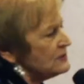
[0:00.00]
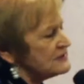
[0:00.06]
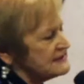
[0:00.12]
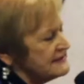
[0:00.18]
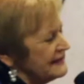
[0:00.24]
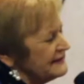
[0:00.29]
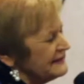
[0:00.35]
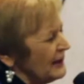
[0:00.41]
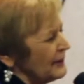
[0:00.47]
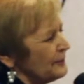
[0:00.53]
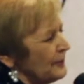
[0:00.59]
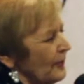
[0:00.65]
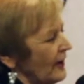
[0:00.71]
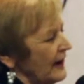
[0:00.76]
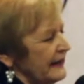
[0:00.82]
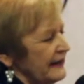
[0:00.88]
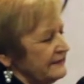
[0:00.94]
was sitting there
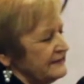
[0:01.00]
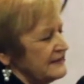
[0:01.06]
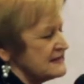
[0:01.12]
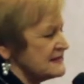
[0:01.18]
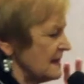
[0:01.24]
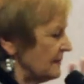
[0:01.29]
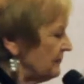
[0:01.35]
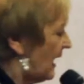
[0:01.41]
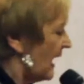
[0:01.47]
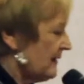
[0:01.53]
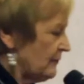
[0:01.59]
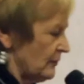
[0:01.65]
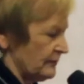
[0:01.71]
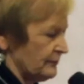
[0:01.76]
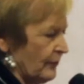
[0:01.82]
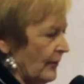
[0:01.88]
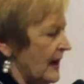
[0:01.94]
praying that somebody
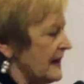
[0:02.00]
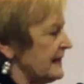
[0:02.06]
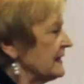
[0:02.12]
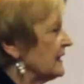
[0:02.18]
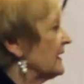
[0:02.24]
would break a